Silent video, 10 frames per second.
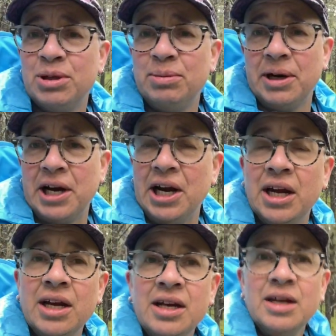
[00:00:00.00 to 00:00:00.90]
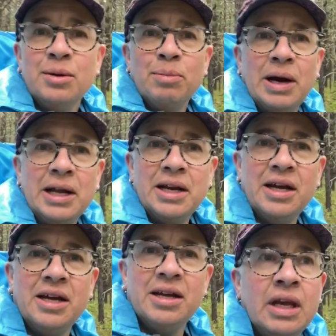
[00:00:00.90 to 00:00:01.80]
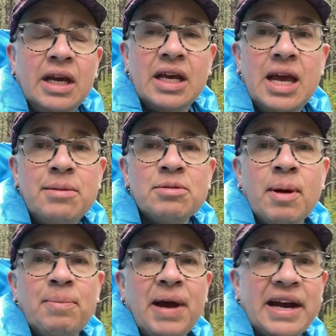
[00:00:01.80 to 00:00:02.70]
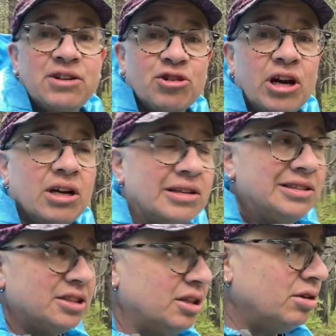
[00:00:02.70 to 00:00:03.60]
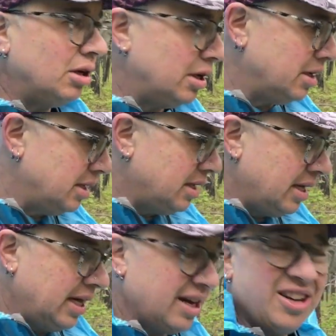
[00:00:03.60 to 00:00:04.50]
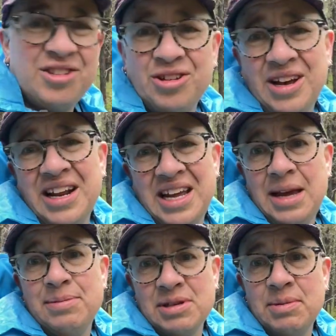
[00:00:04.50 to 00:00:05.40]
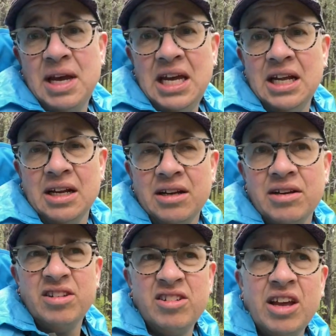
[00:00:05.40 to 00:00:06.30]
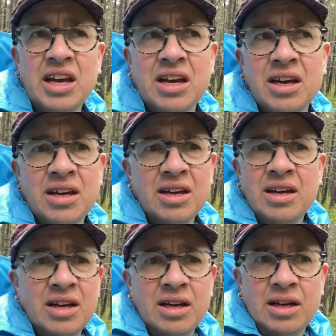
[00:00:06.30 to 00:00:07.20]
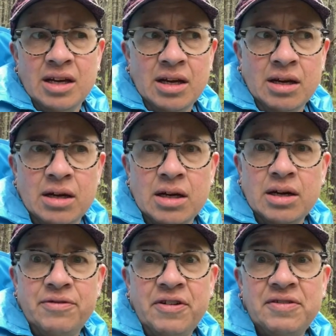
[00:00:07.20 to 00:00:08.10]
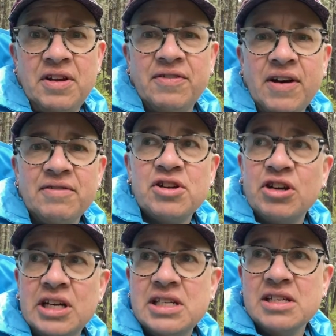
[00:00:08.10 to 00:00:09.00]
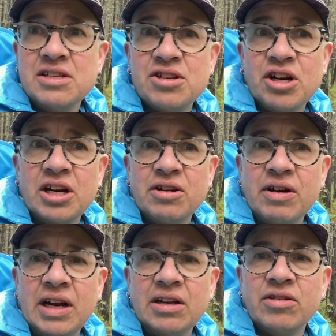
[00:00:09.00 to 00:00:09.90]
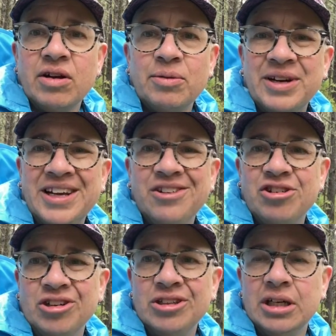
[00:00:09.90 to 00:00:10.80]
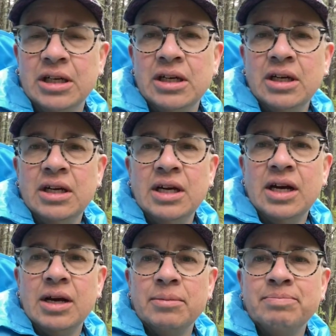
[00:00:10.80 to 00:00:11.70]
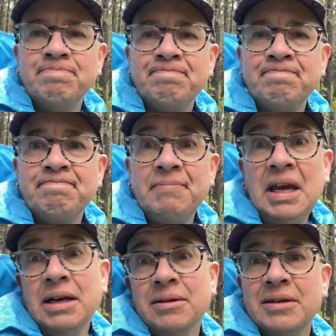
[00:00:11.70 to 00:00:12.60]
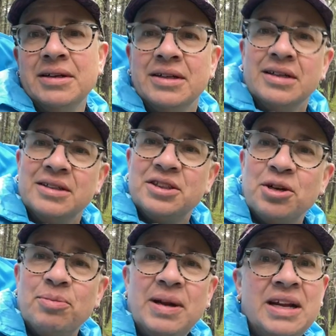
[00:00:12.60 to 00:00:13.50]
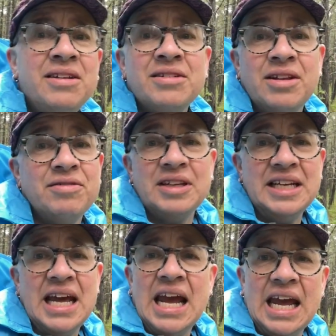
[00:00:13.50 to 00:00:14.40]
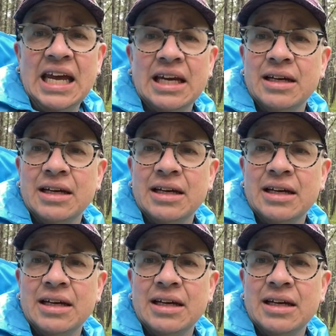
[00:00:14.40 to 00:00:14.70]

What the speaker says: blueberry, but it keeps my pack dry also, and also kind of keeps some heat in it's like, 55 degrees and starting to rain, so I don't want to get chilled. Yeah. So, but it is a lovely day.